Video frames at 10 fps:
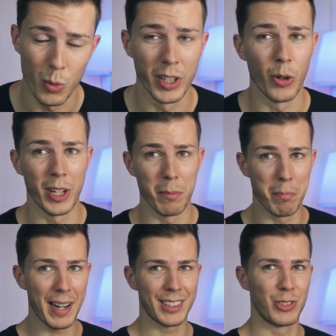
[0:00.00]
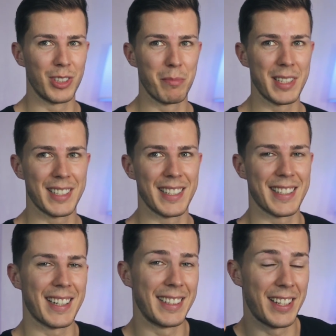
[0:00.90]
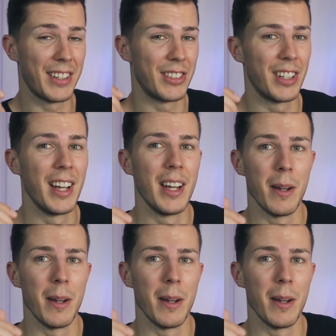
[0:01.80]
we're going back to the business side here,